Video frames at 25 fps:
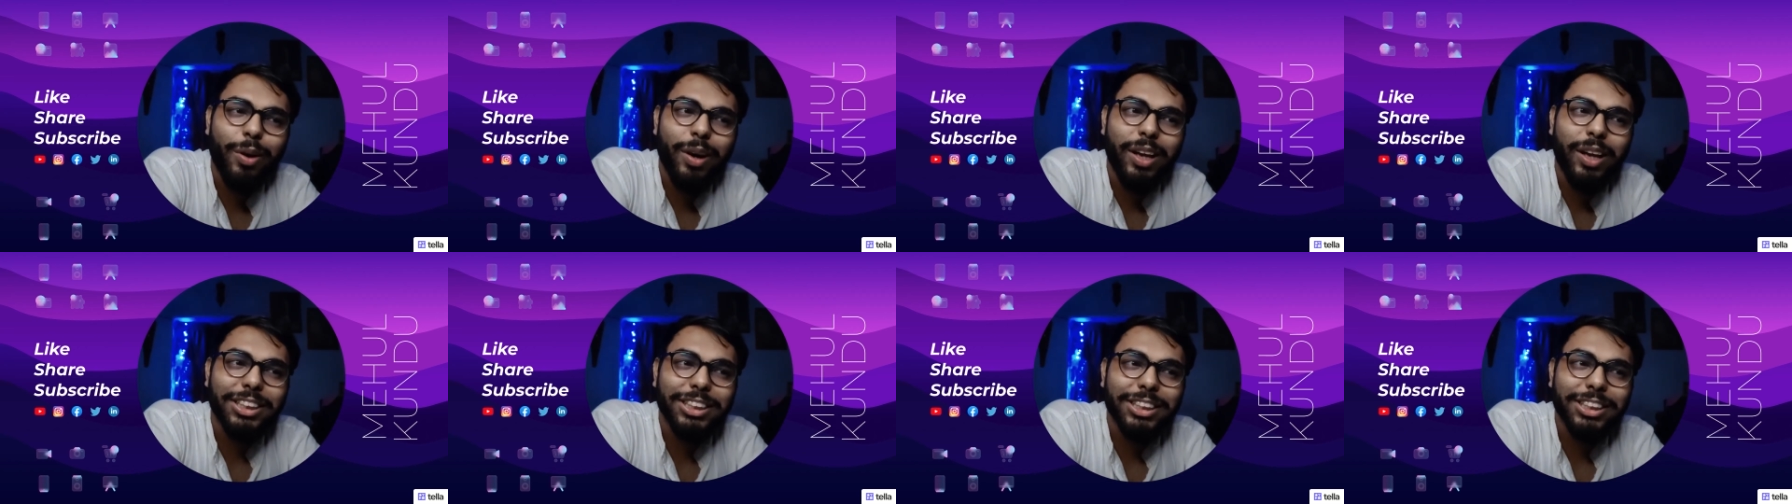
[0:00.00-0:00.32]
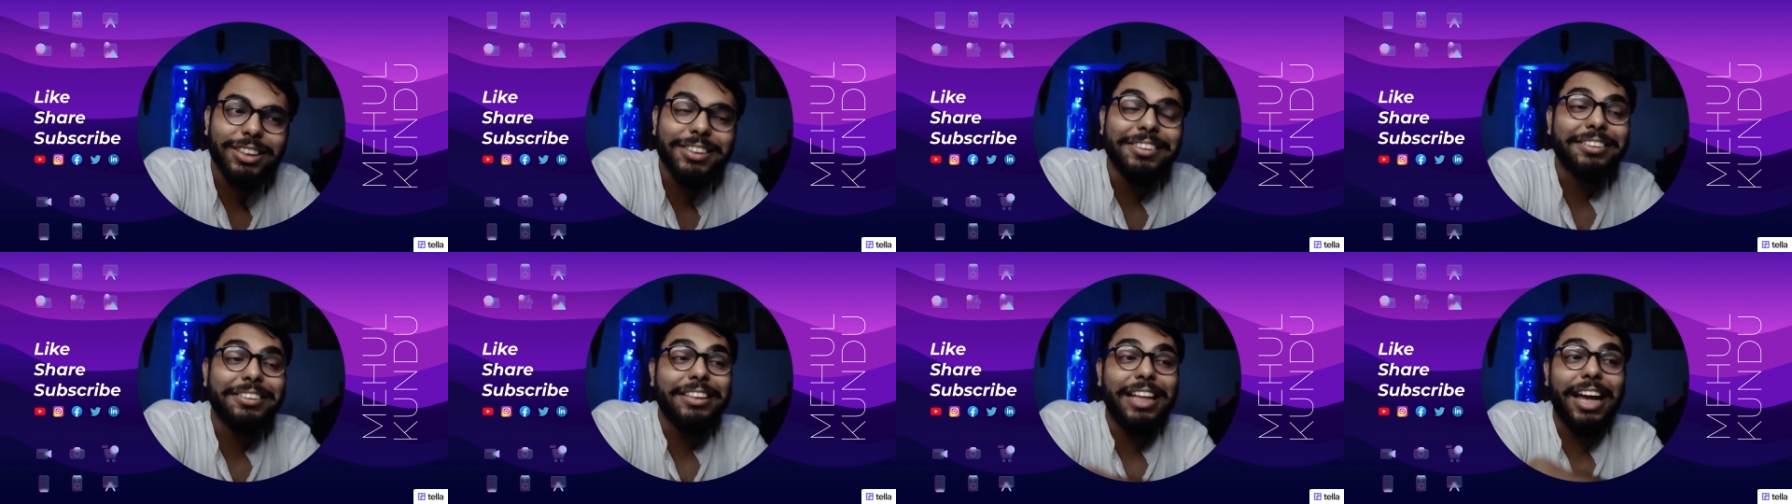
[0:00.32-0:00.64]

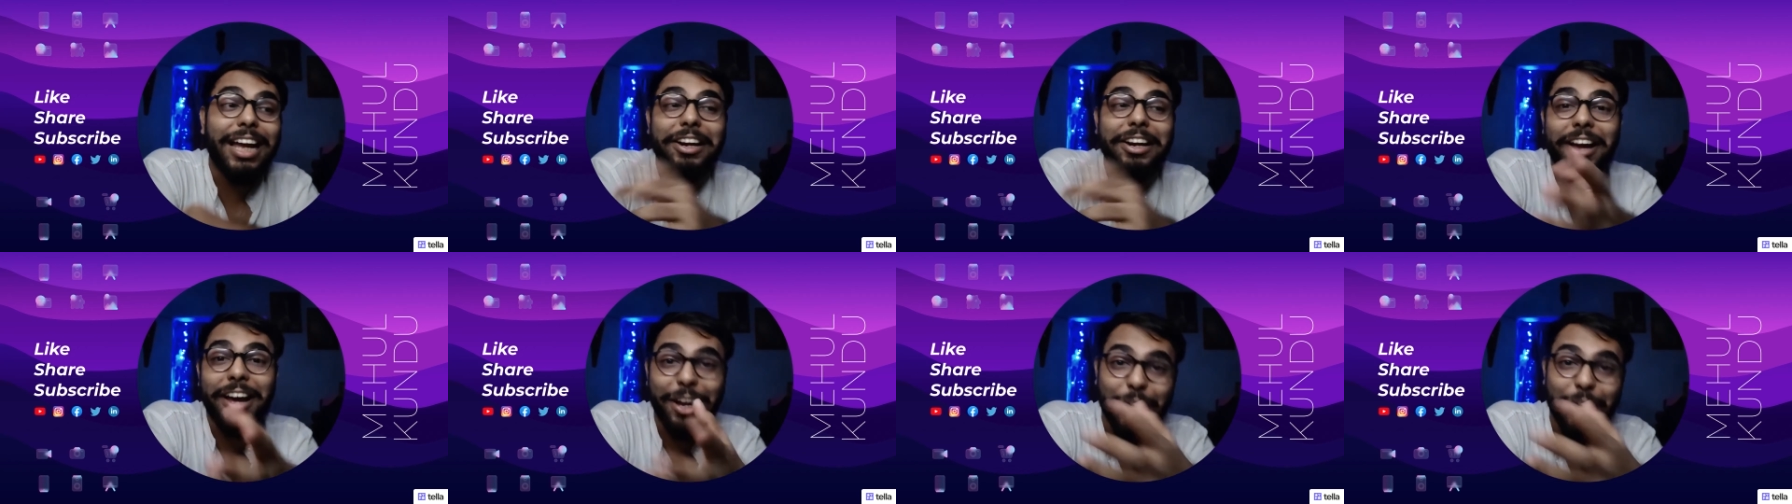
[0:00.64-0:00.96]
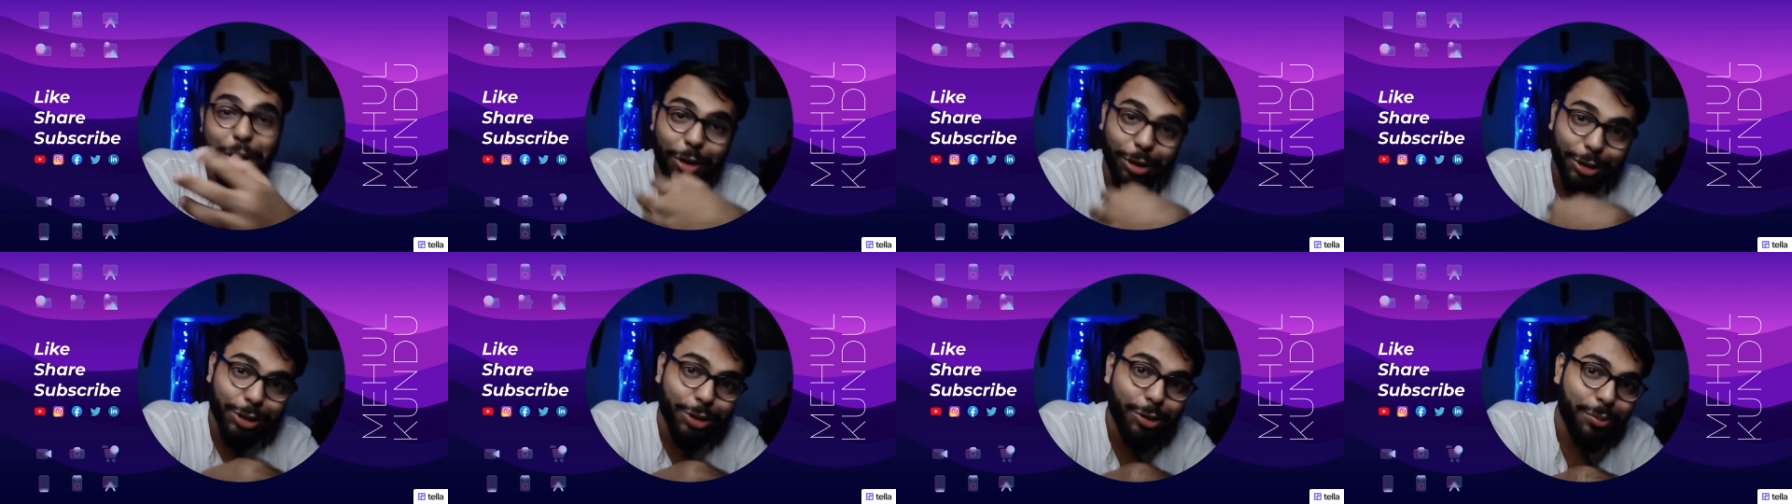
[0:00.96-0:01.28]
OS. That
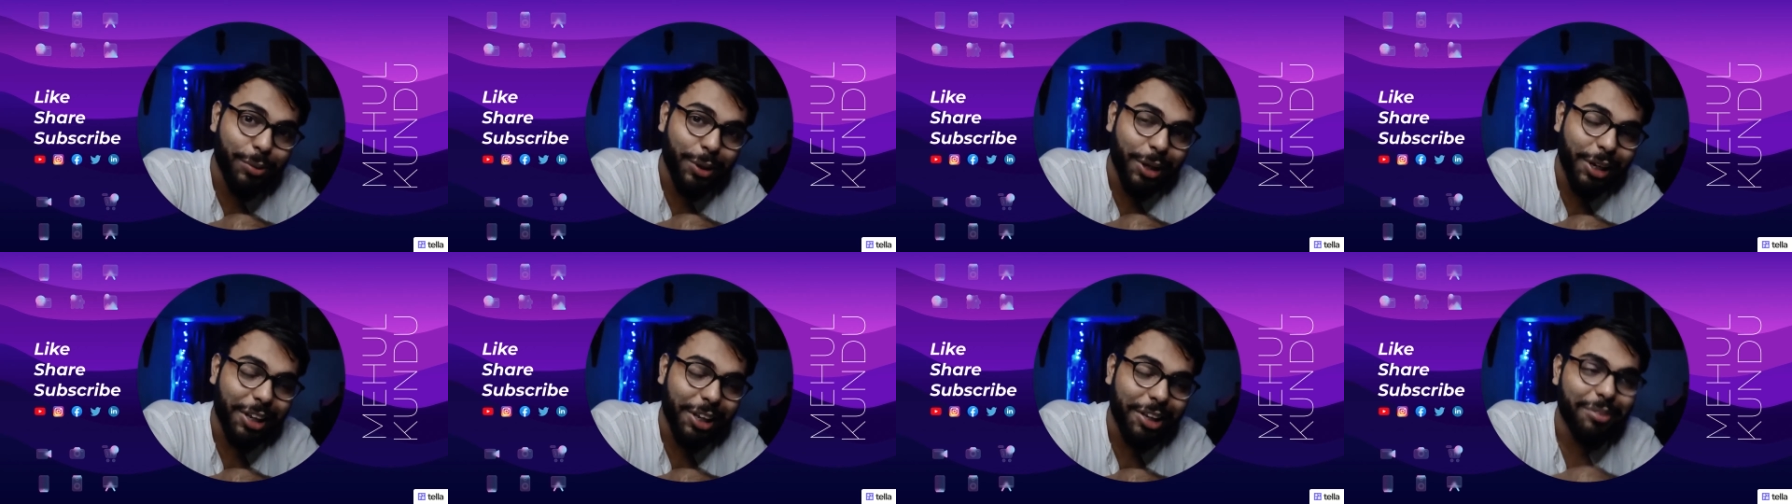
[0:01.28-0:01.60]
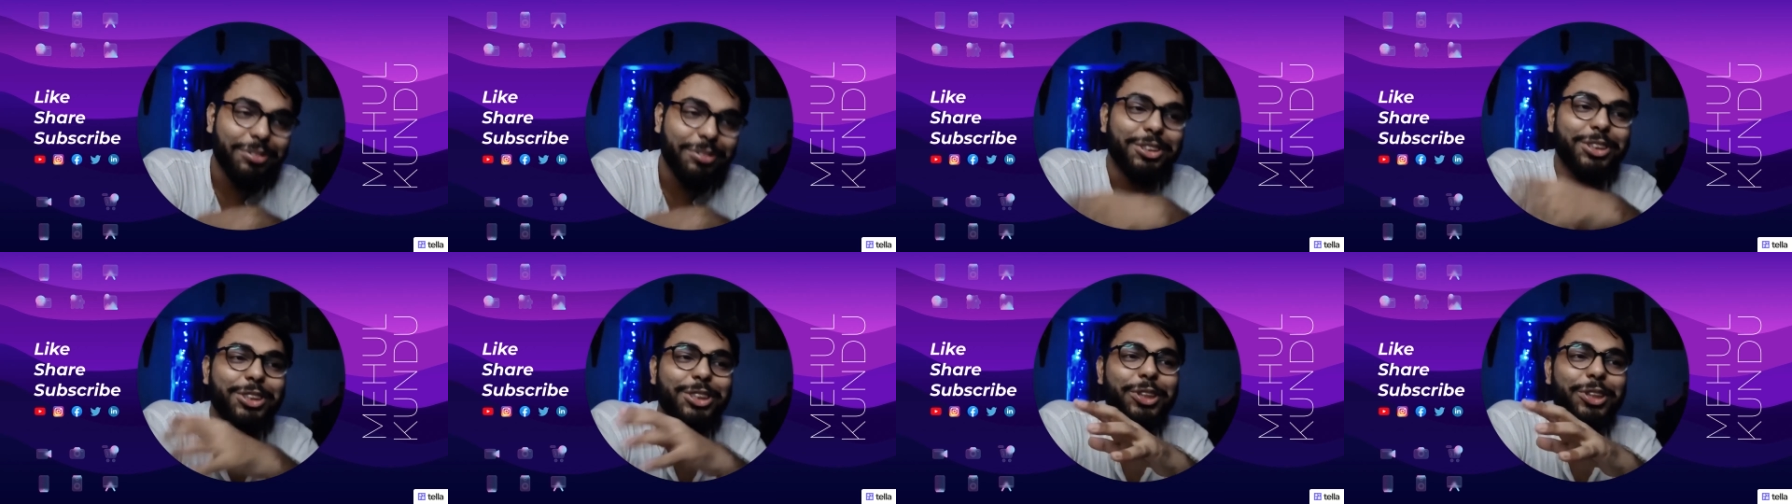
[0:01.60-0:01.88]
I also believe.